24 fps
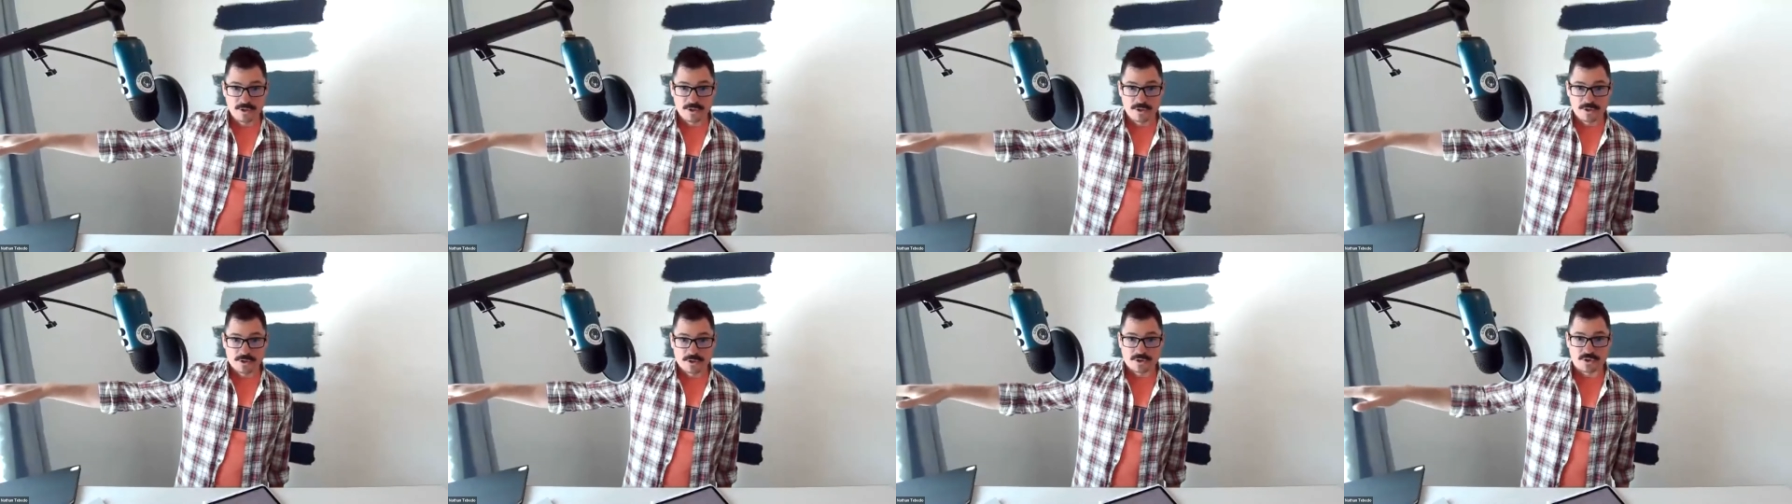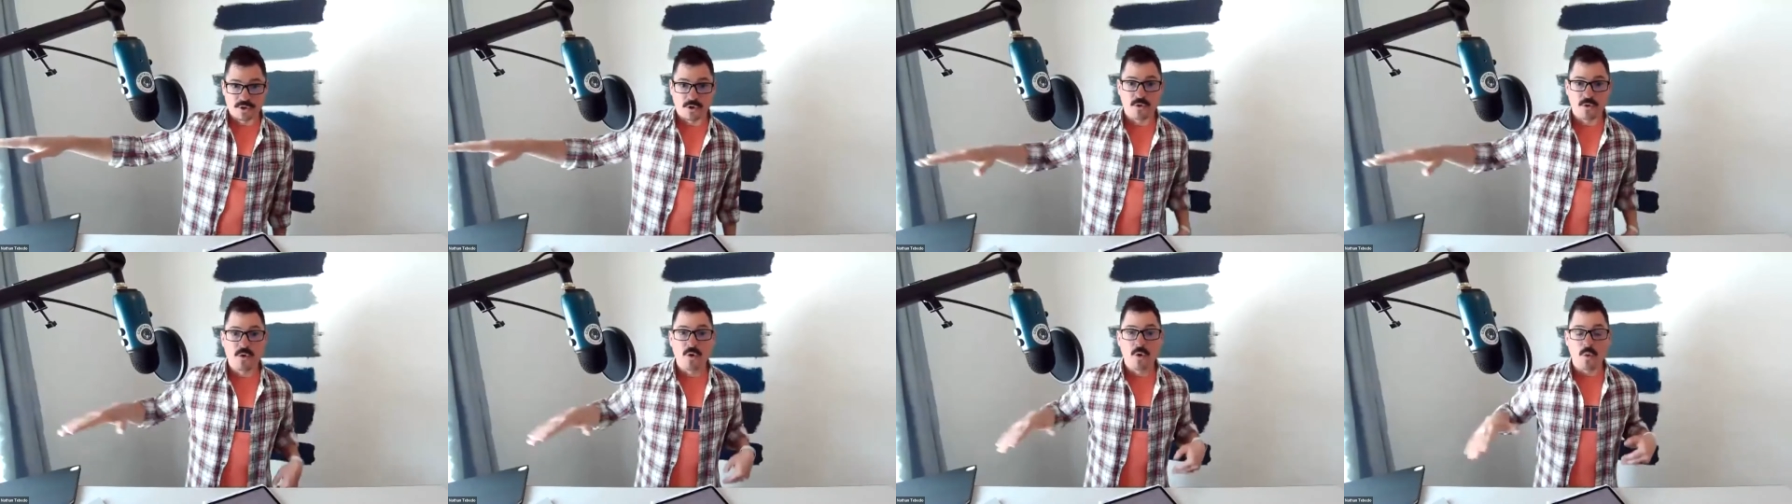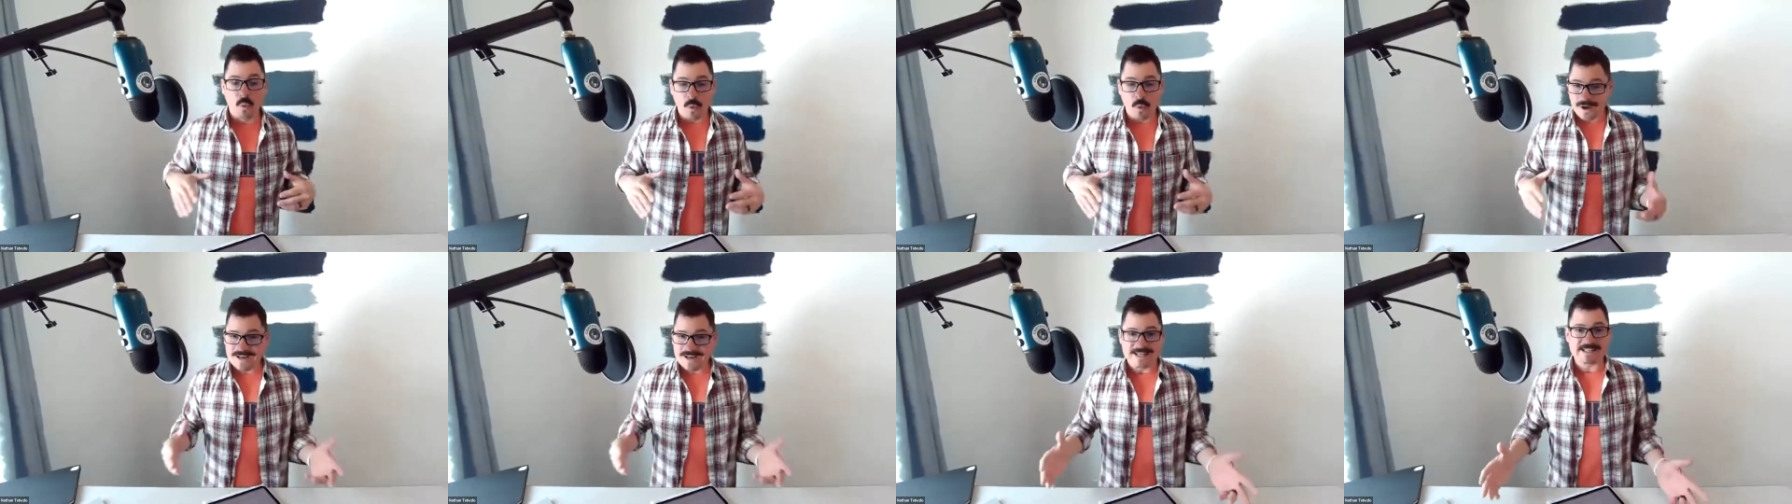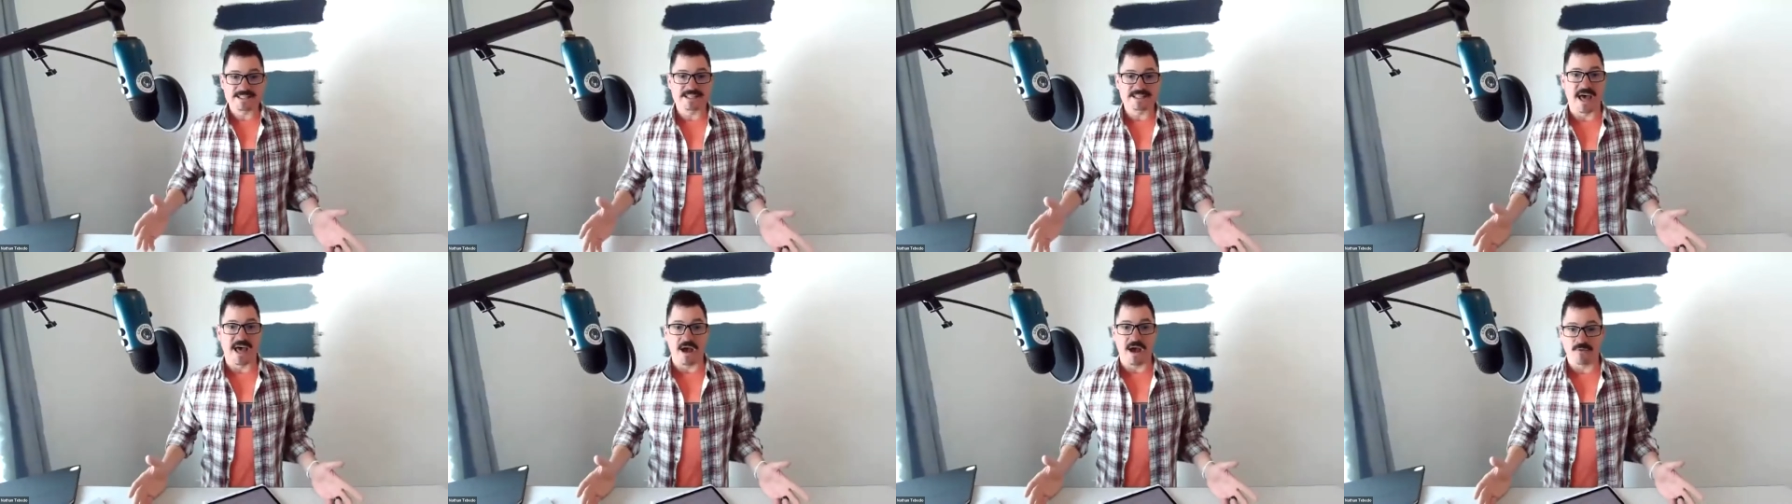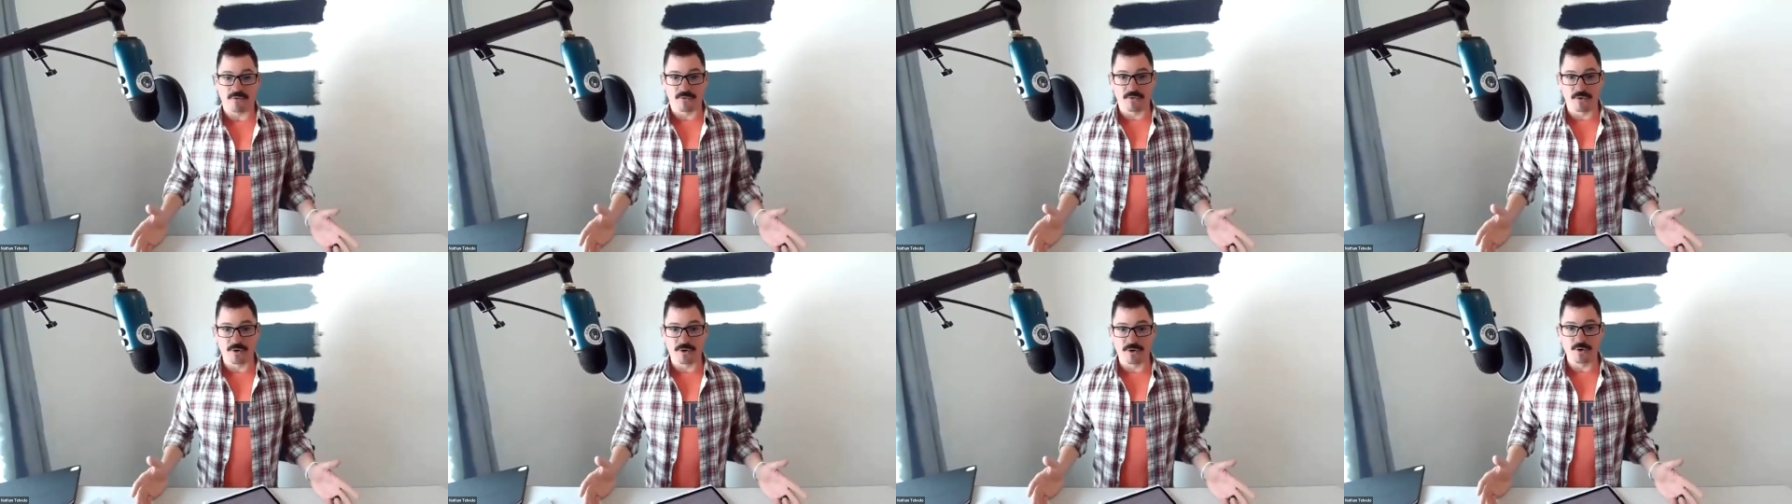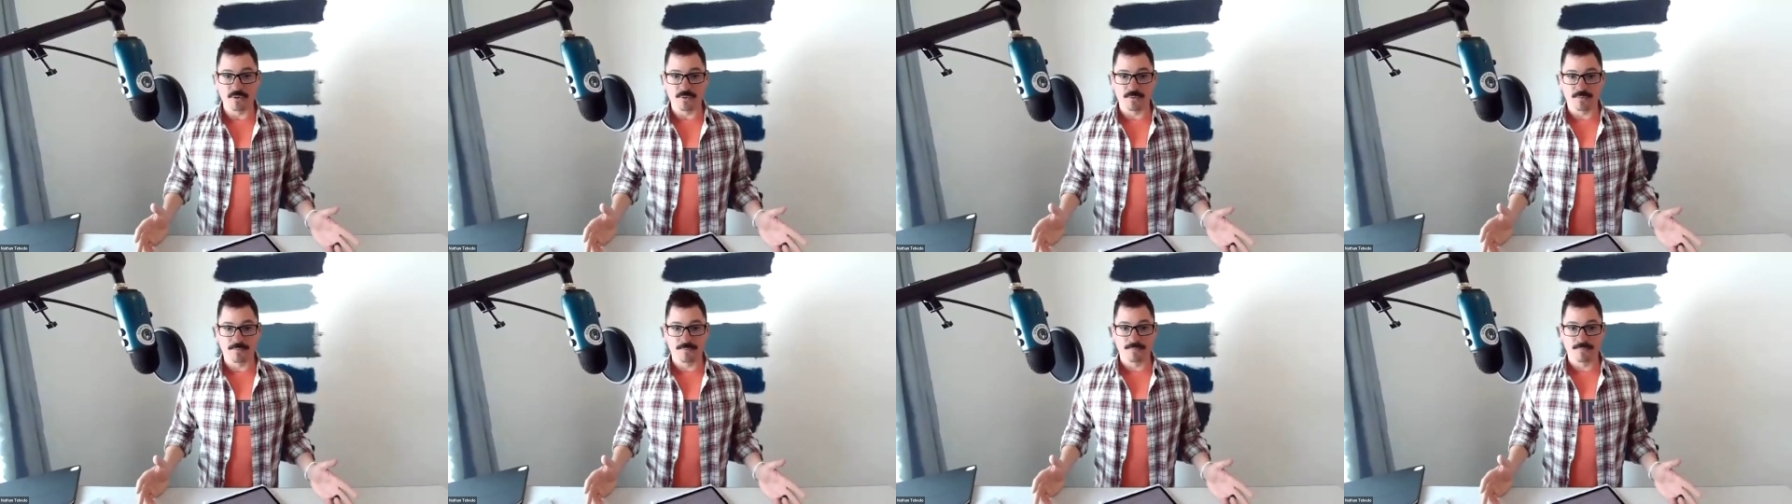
So what is that for you?